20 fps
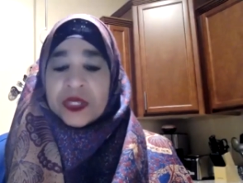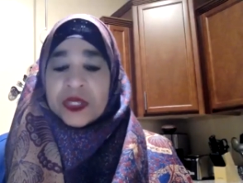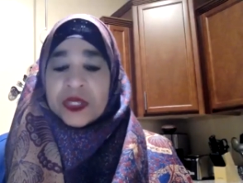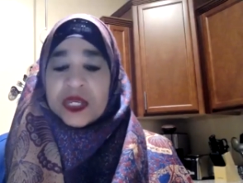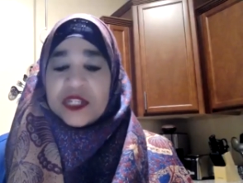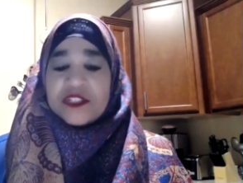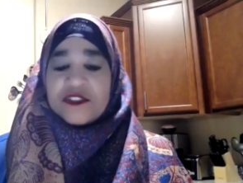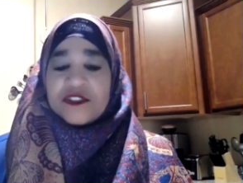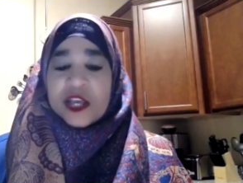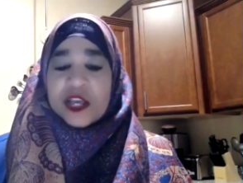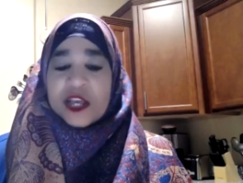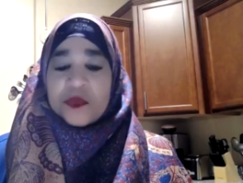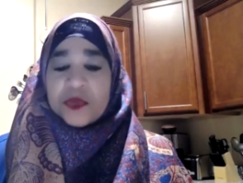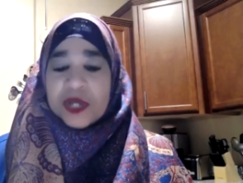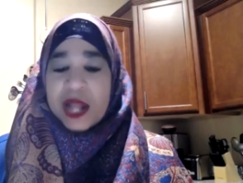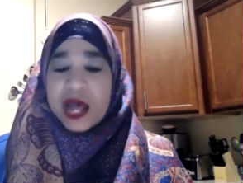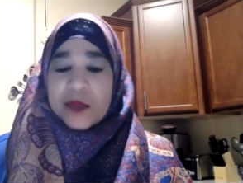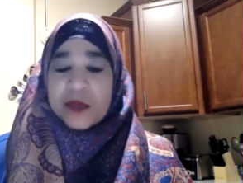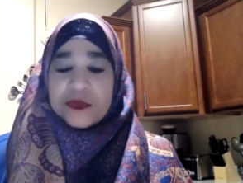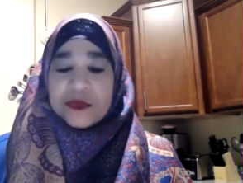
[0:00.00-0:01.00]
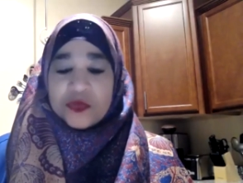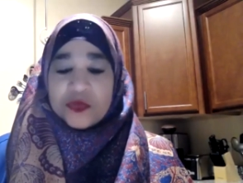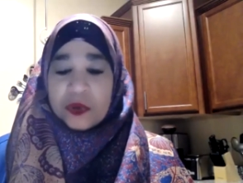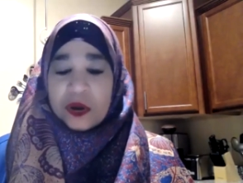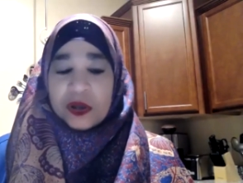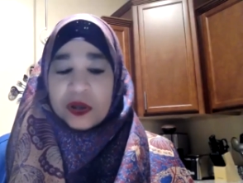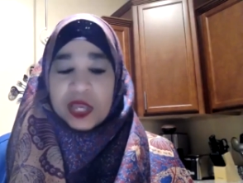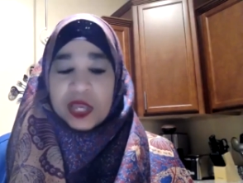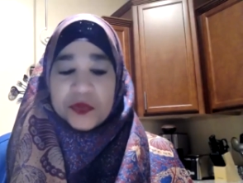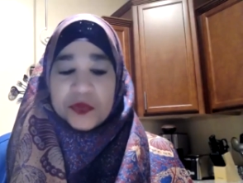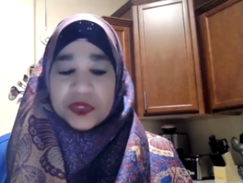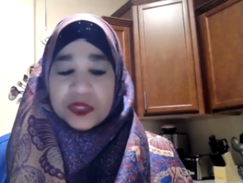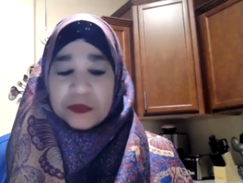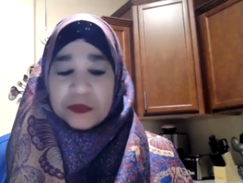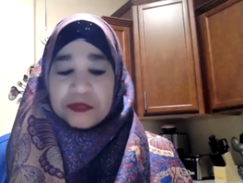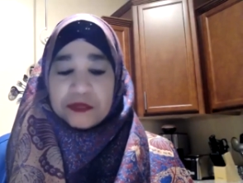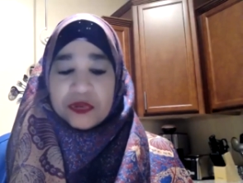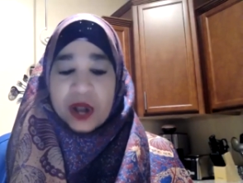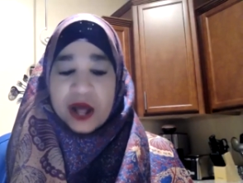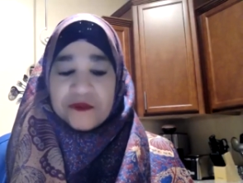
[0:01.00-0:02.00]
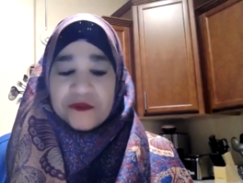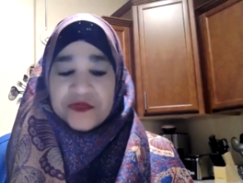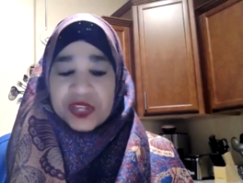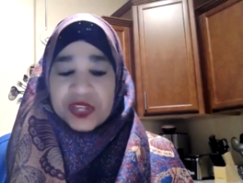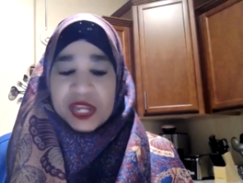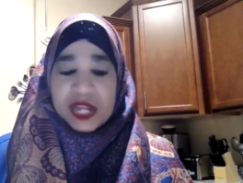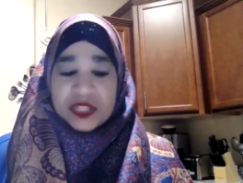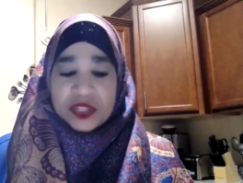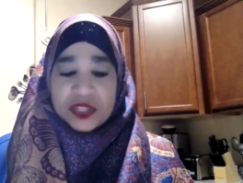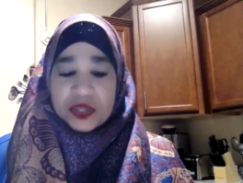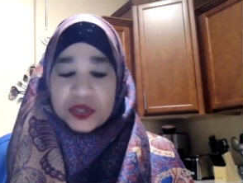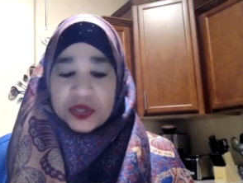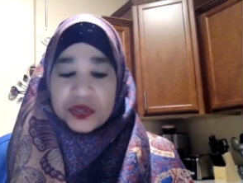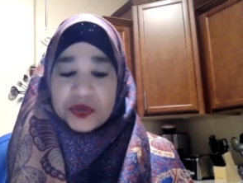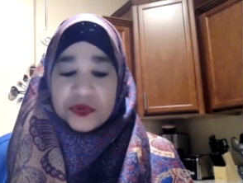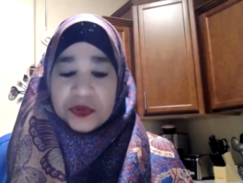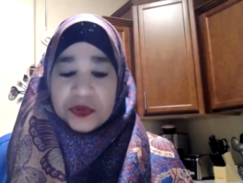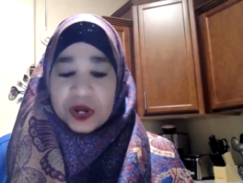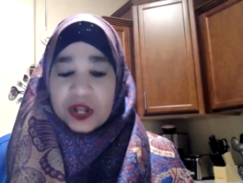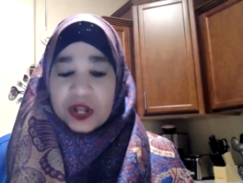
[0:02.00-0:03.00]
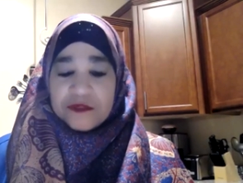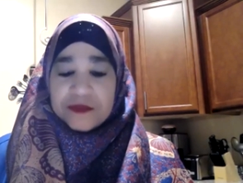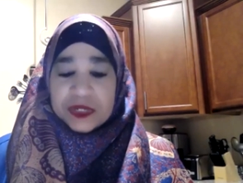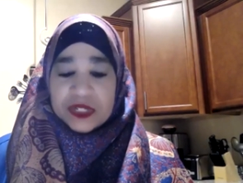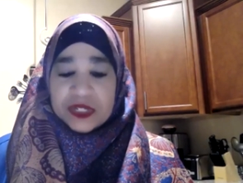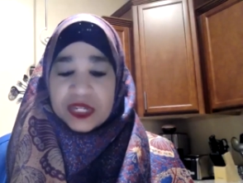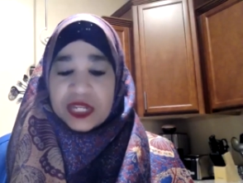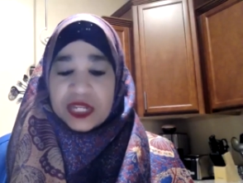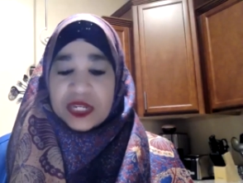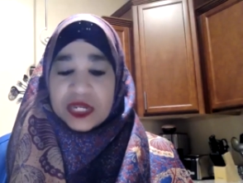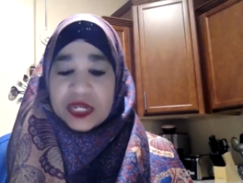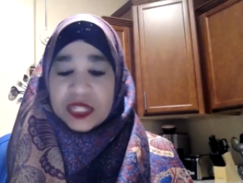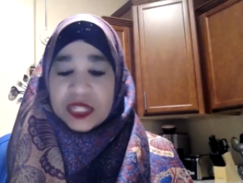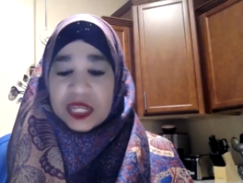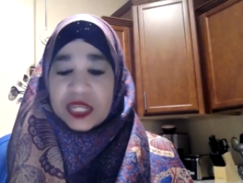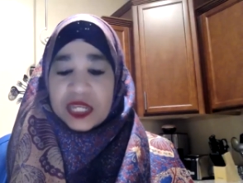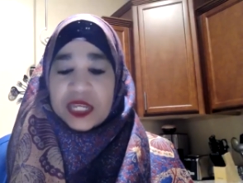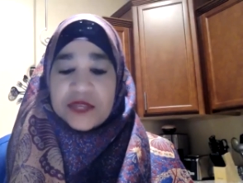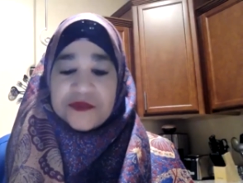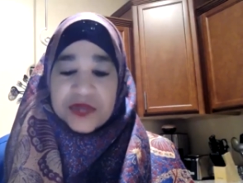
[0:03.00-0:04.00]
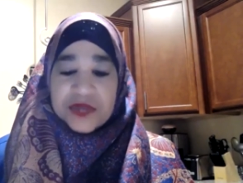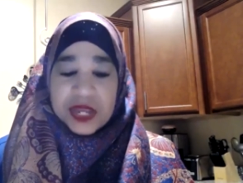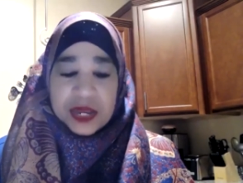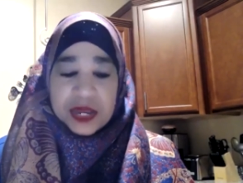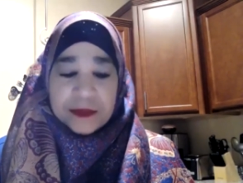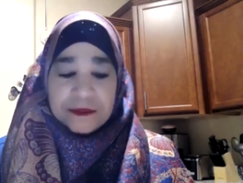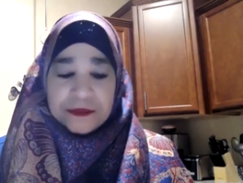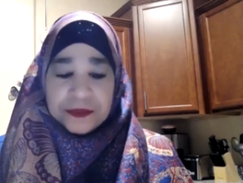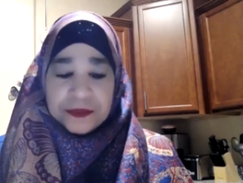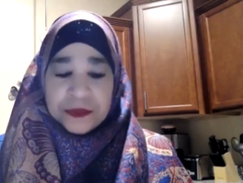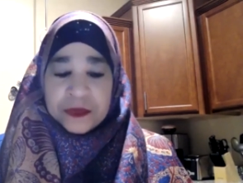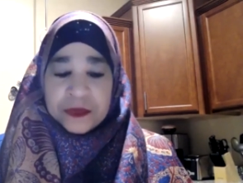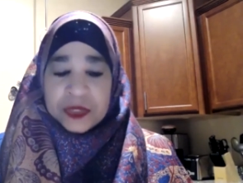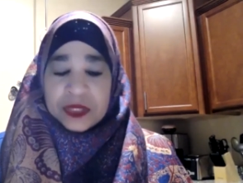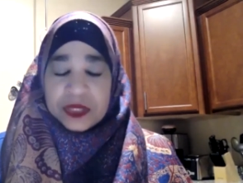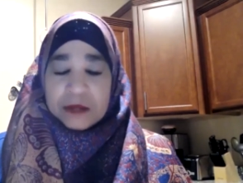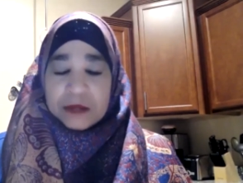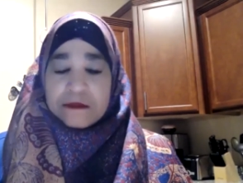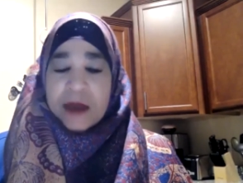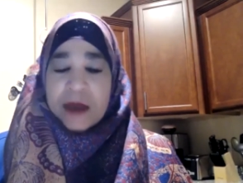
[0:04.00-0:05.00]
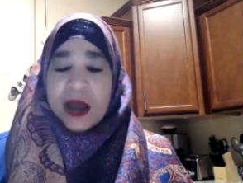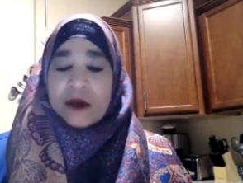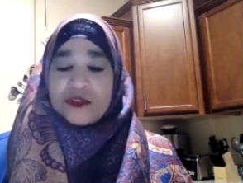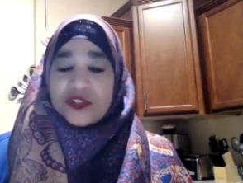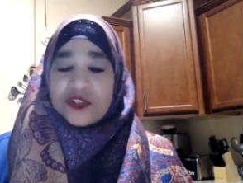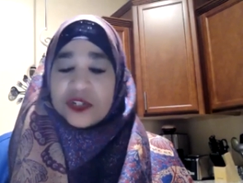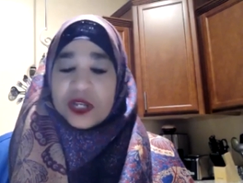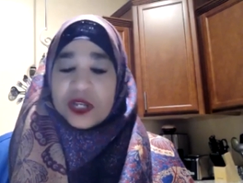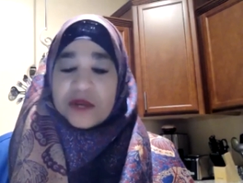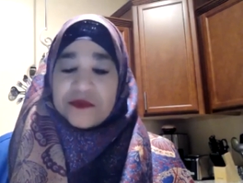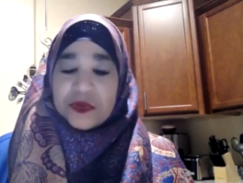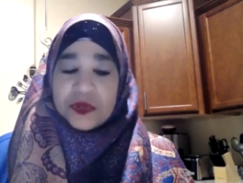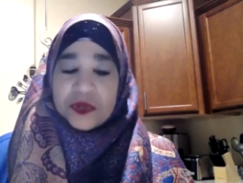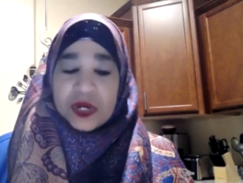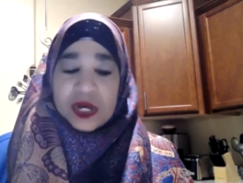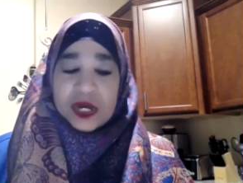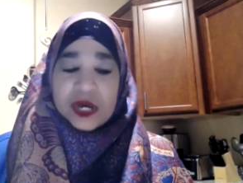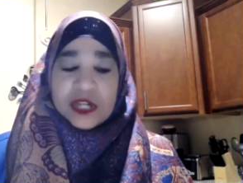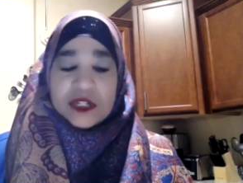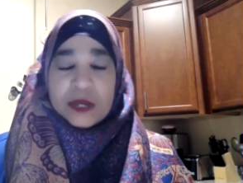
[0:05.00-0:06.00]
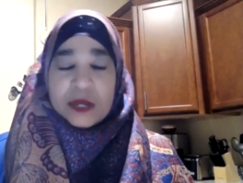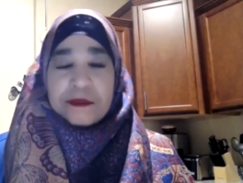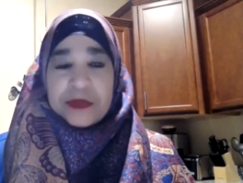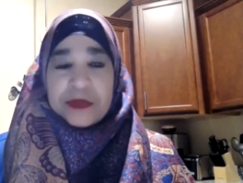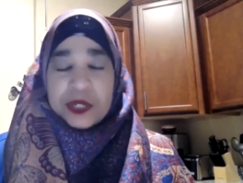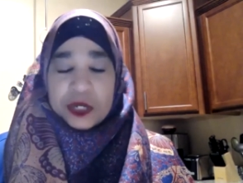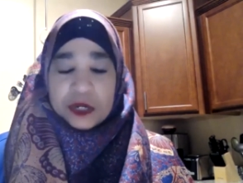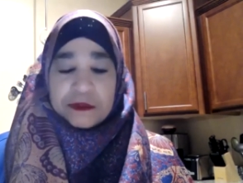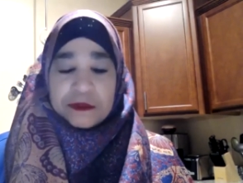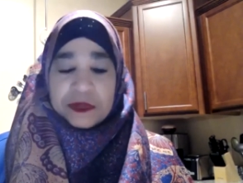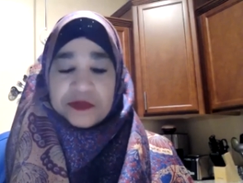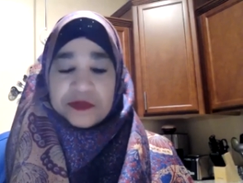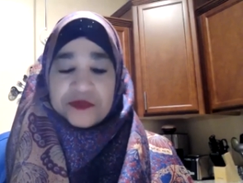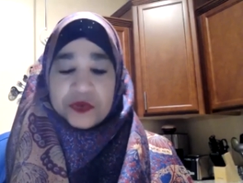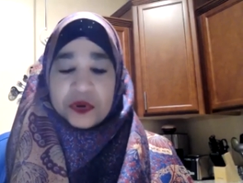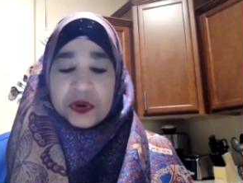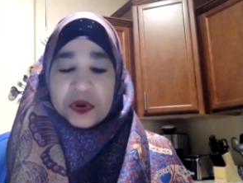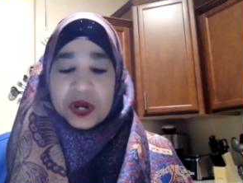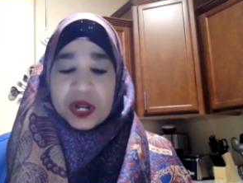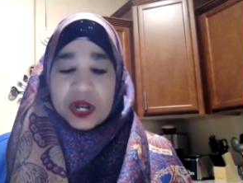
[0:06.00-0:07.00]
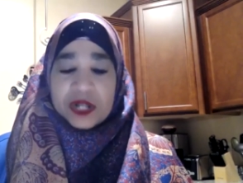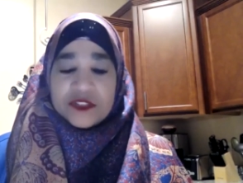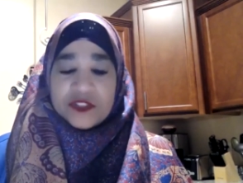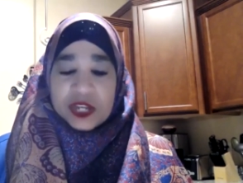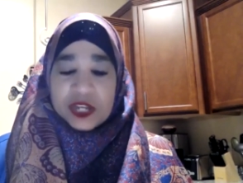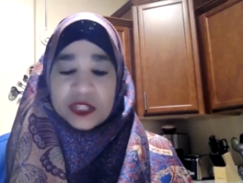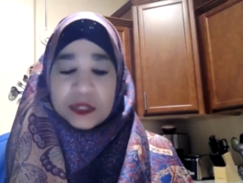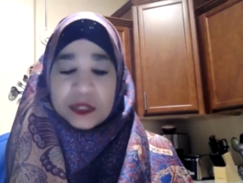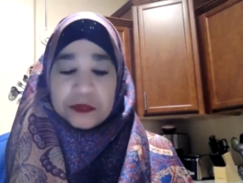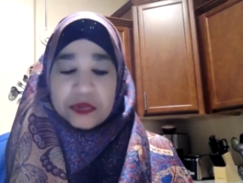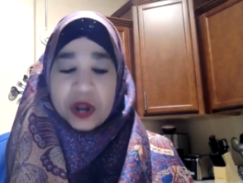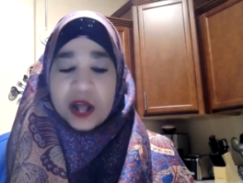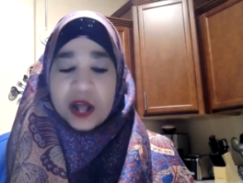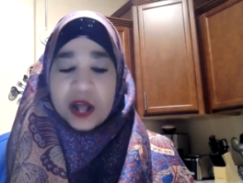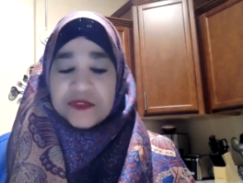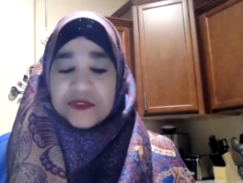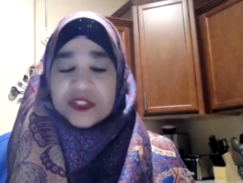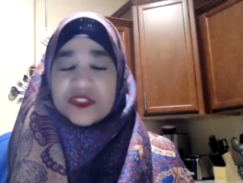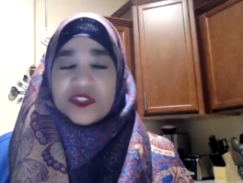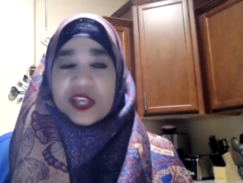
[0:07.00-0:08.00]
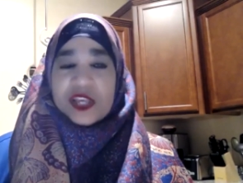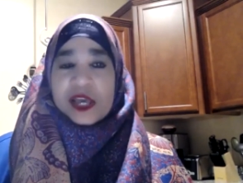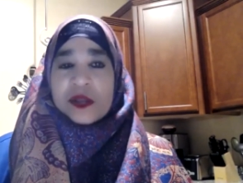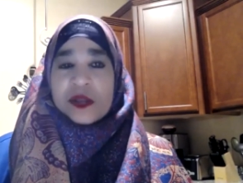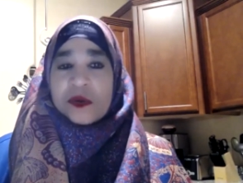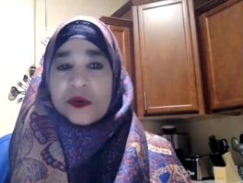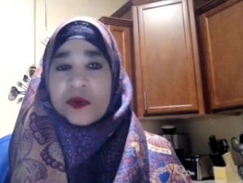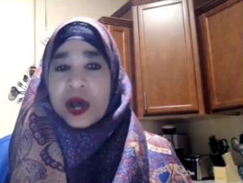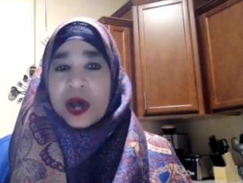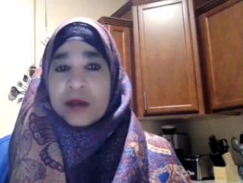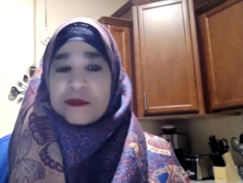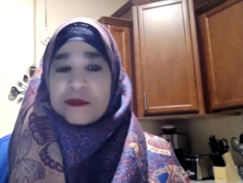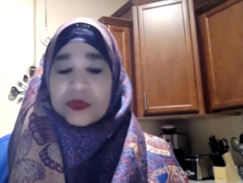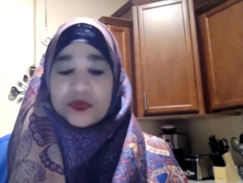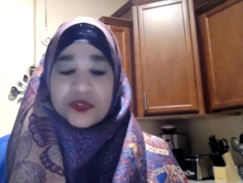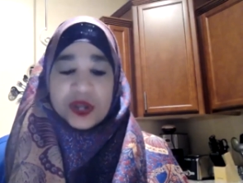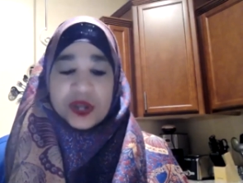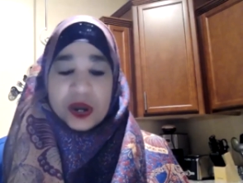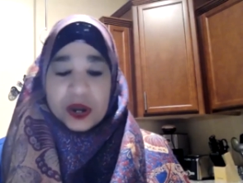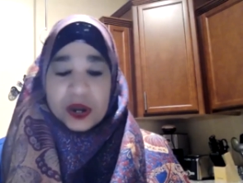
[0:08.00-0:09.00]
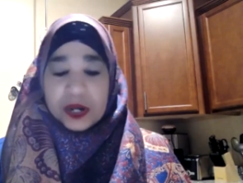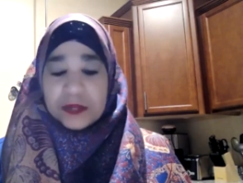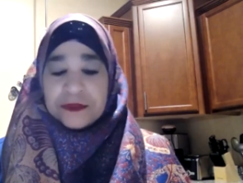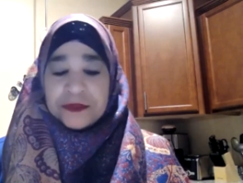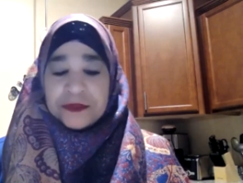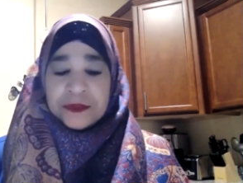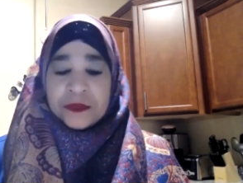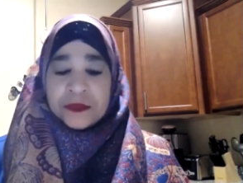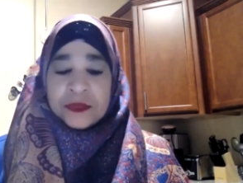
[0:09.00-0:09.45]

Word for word: He said, When I was walking with the Prophet at the Hura of Medina in the evening, the mountain of Uhud appeared before us, and the Prophet said, O oh, Abu Dar,